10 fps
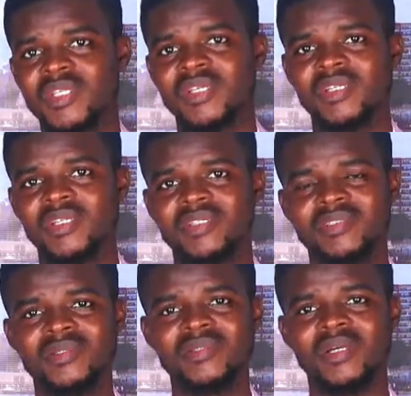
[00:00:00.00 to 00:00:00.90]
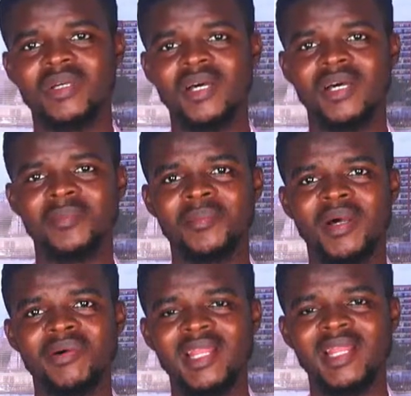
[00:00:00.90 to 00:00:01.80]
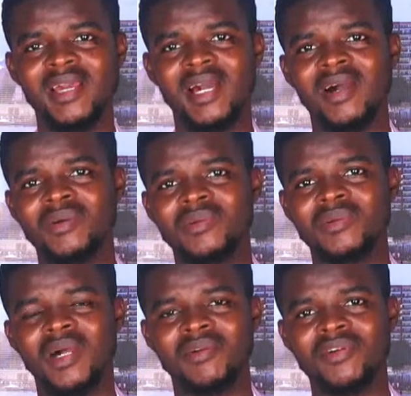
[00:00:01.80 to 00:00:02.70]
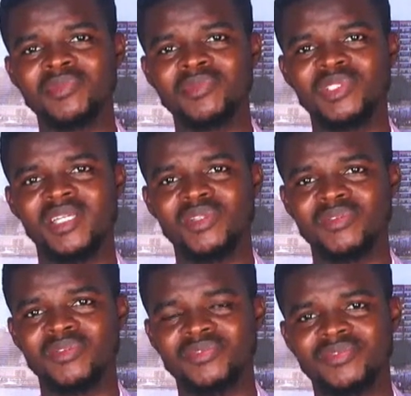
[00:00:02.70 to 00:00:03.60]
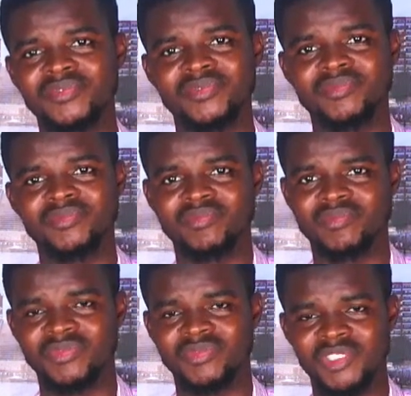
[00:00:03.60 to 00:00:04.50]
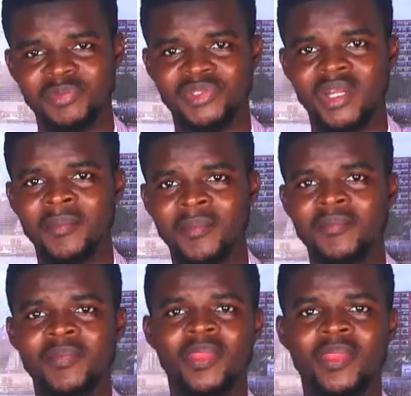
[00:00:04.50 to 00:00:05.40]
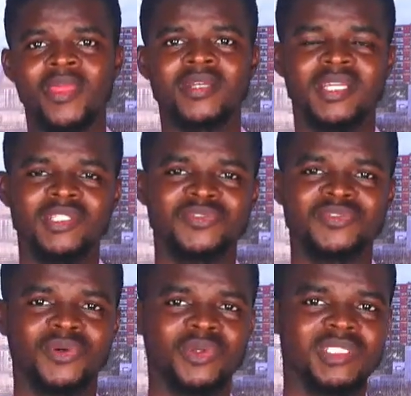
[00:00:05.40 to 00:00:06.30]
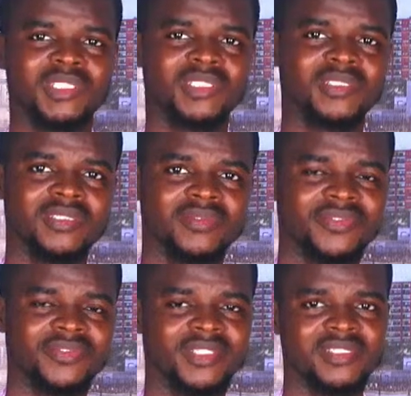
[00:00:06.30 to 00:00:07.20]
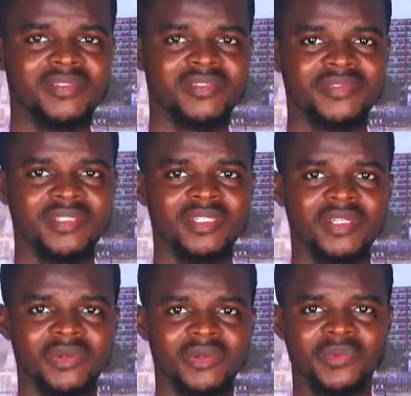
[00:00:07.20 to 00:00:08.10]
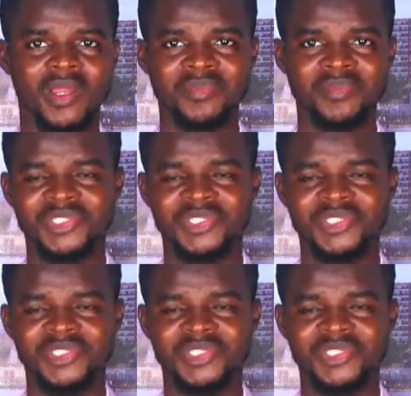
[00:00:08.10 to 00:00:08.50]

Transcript: So I've come to the end of this program. Thank you for watching Face TV. We appreciate.